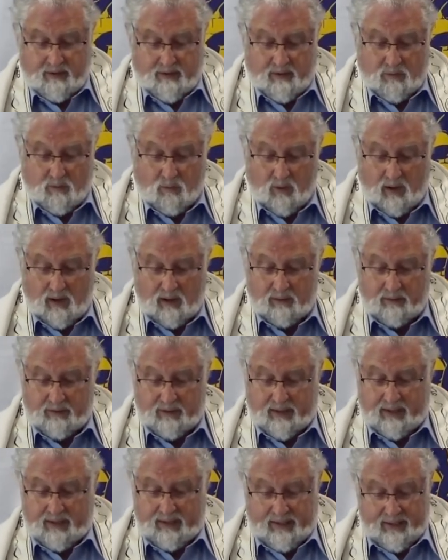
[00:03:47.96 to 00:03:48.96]
while the
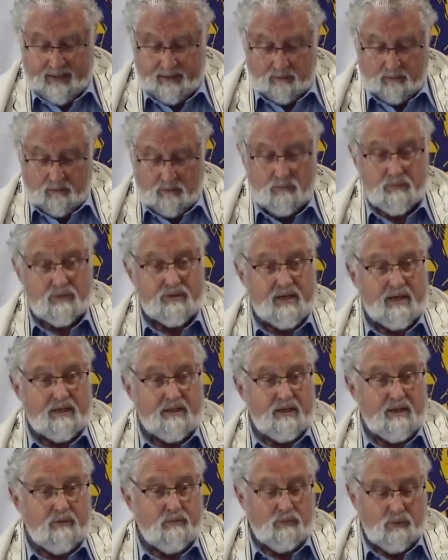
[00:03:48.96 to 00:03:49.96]
Galil was
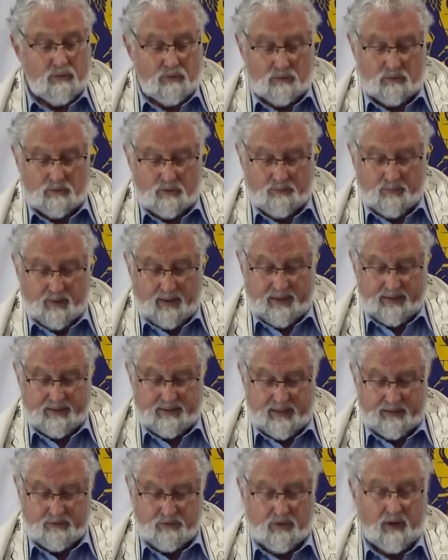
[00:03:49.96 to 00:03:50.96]
actually ruled by a
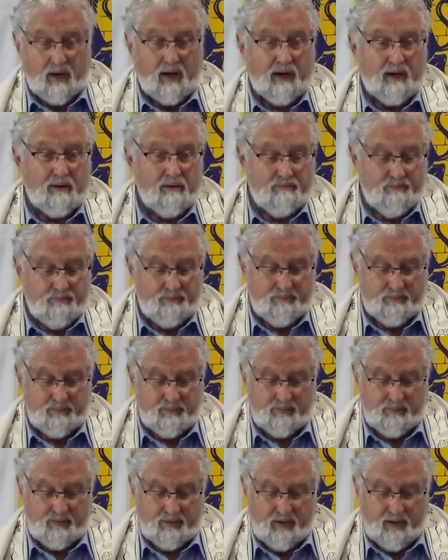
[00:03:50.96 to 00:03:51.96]
tetrarch,
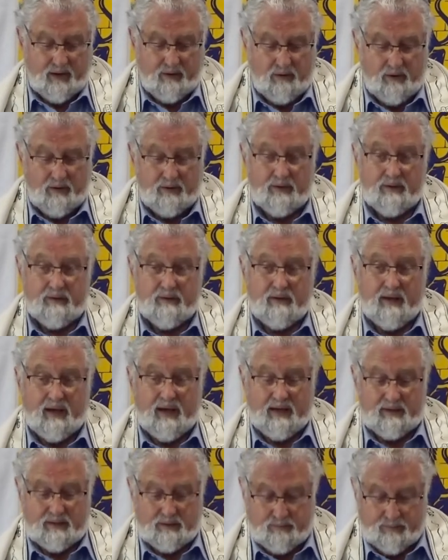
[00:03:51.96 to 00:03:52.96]
Herod
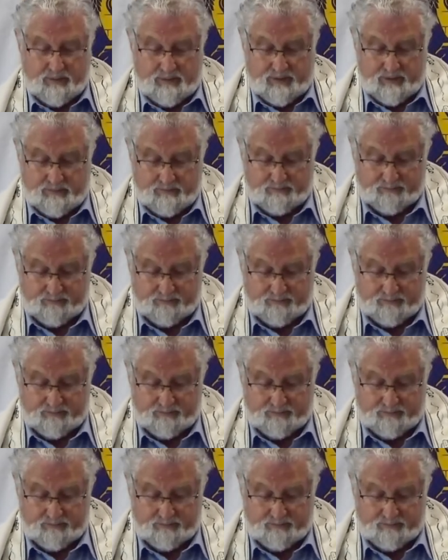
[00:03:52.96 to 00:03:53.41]
Antipas.